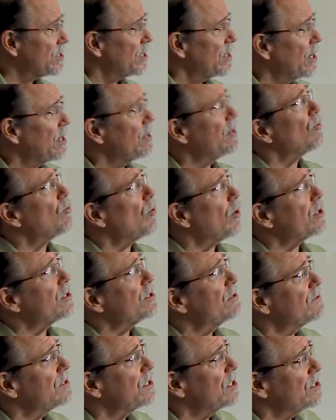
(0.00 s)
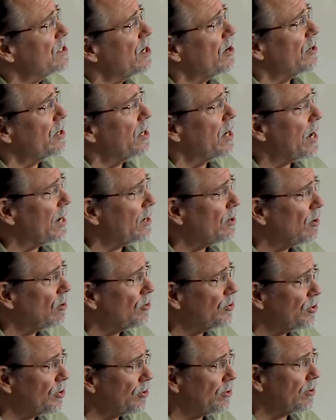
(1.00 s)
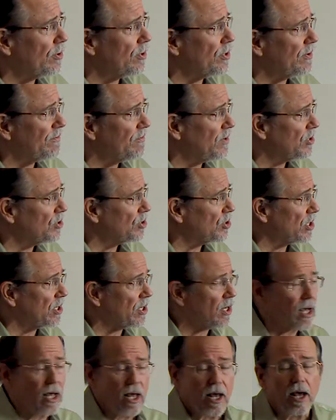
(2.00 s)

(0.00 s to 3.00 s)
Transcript: and in the works of Cesariano, Durer, Da Vinci,